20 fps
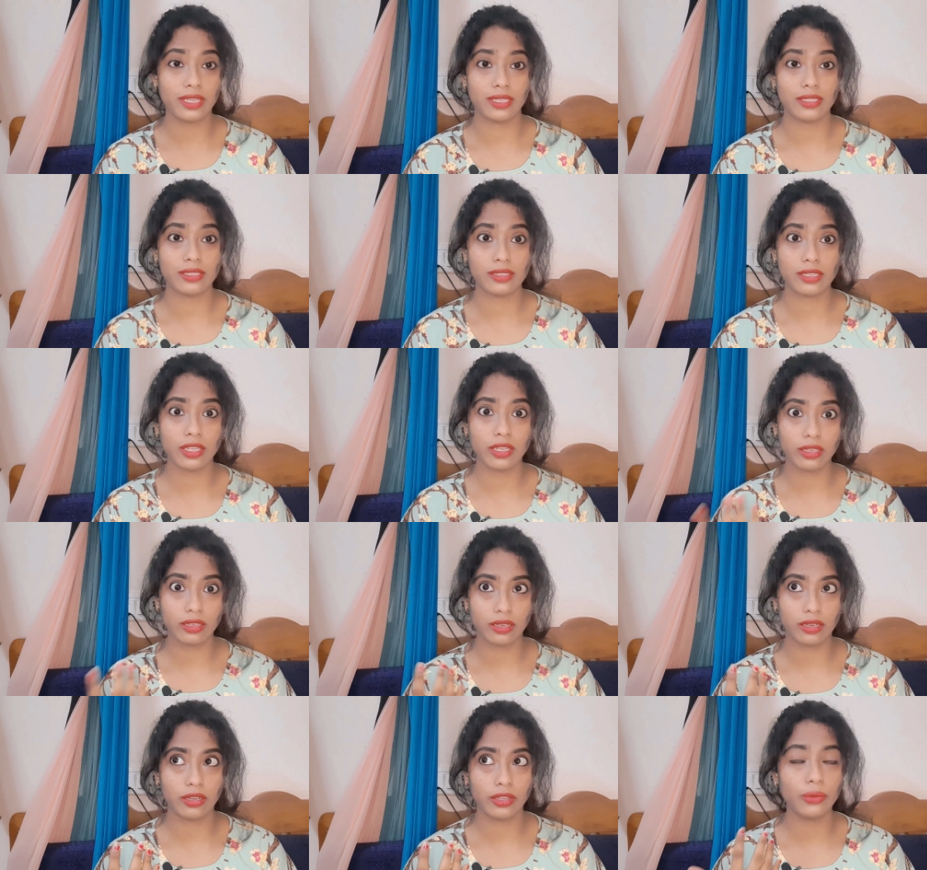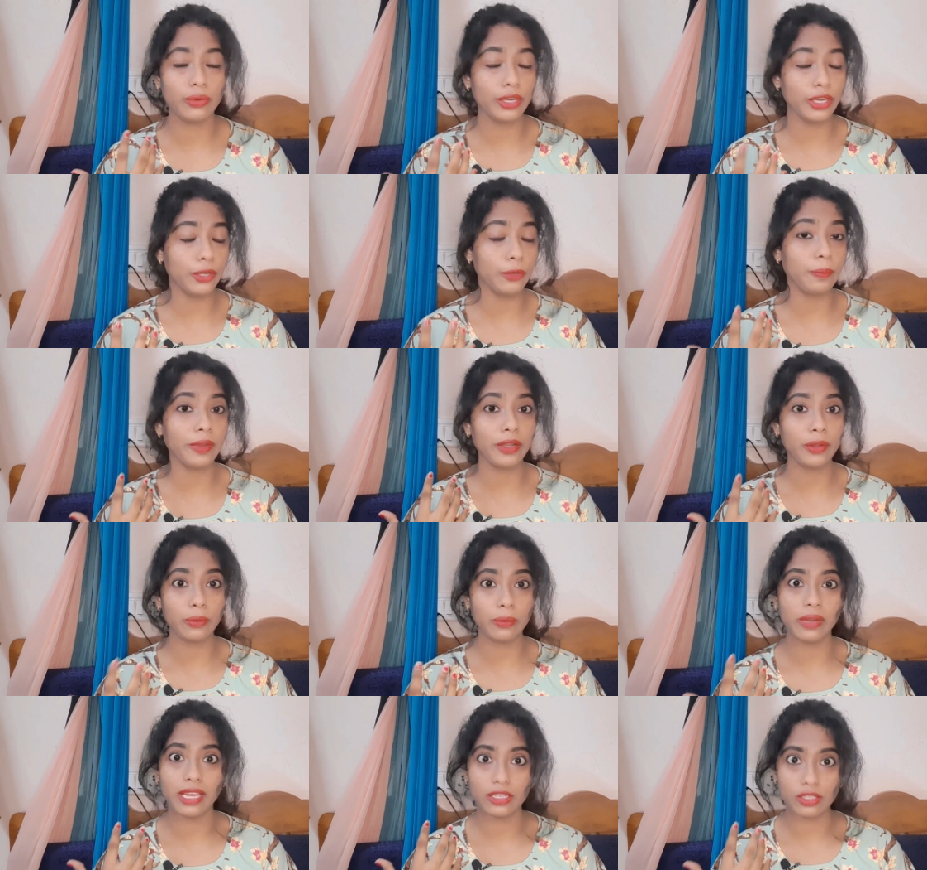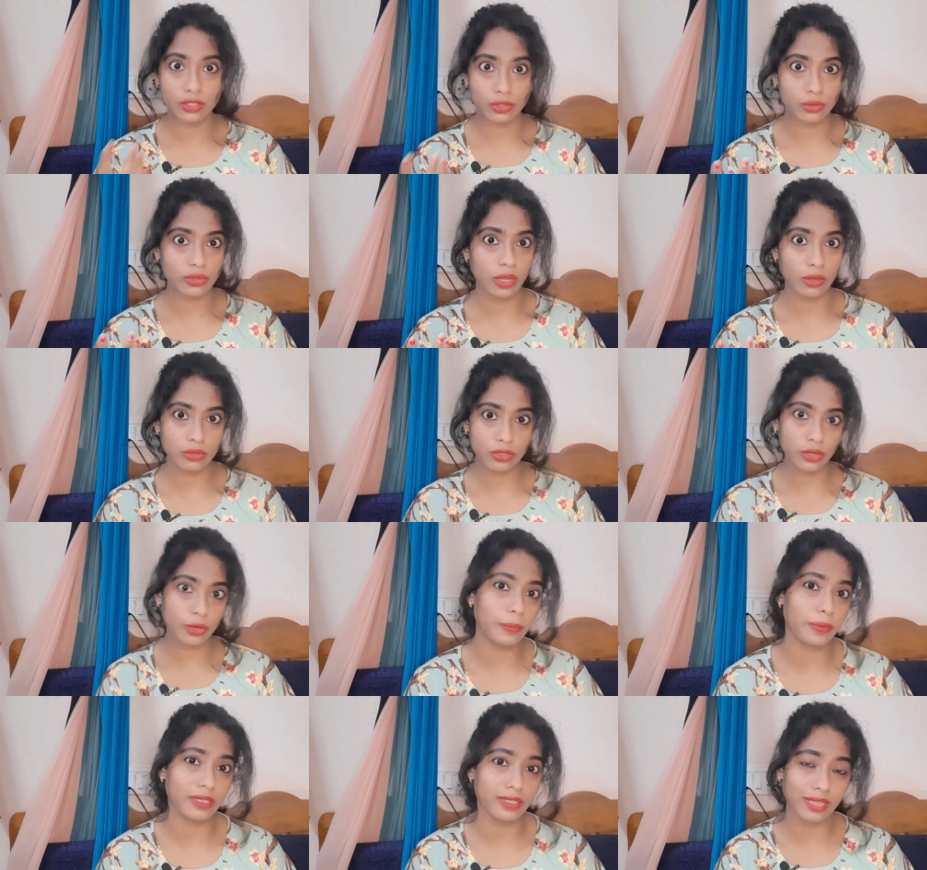Yes, you need to pay
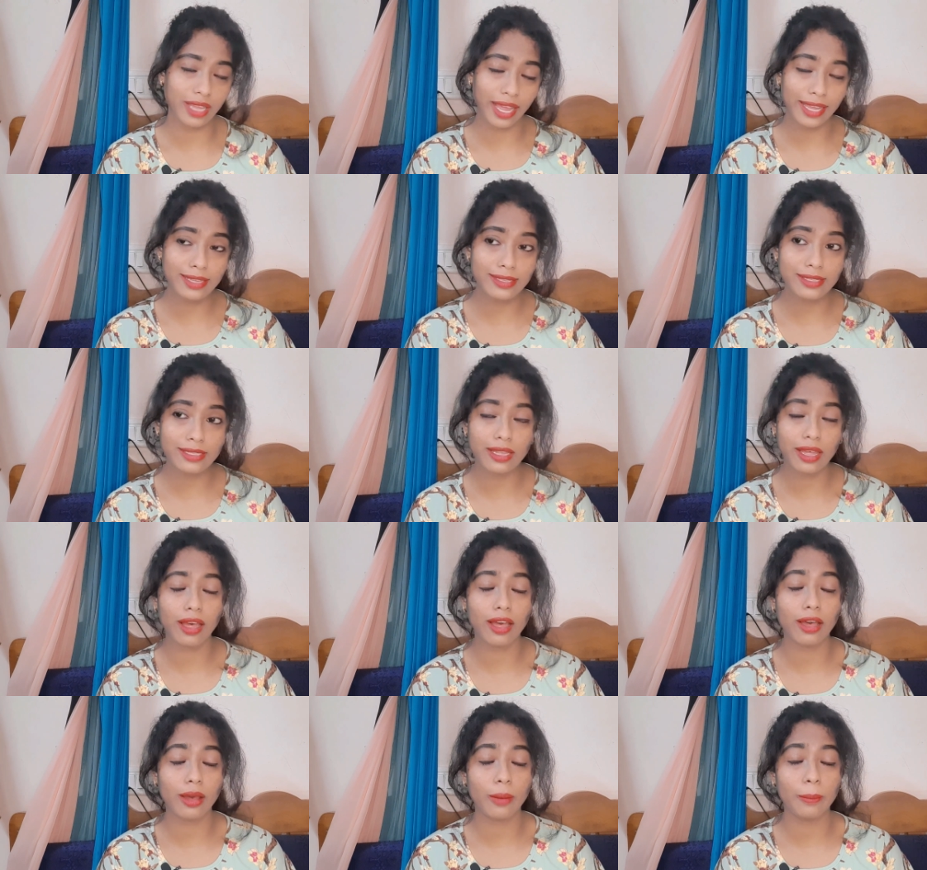2,02,000 rupees guys